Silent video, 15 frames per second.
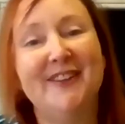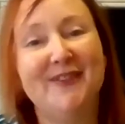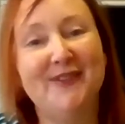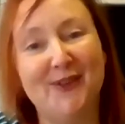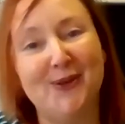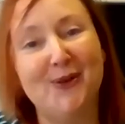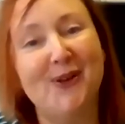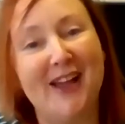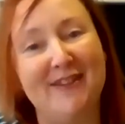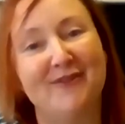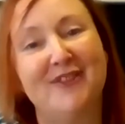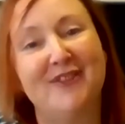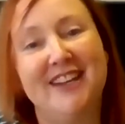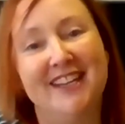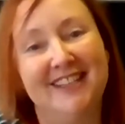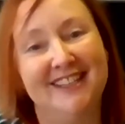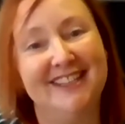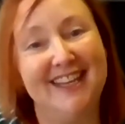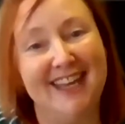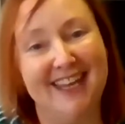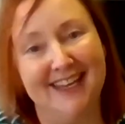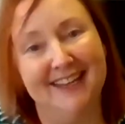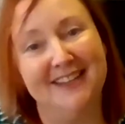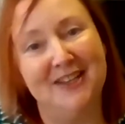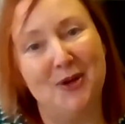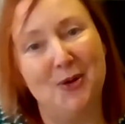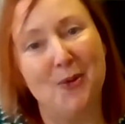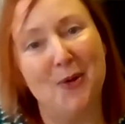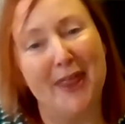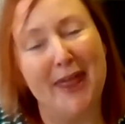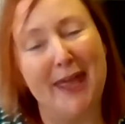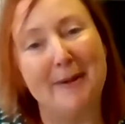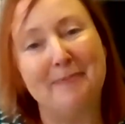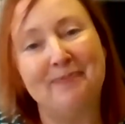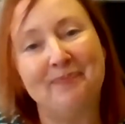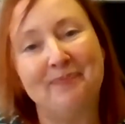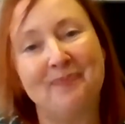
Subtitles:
for every year you are there.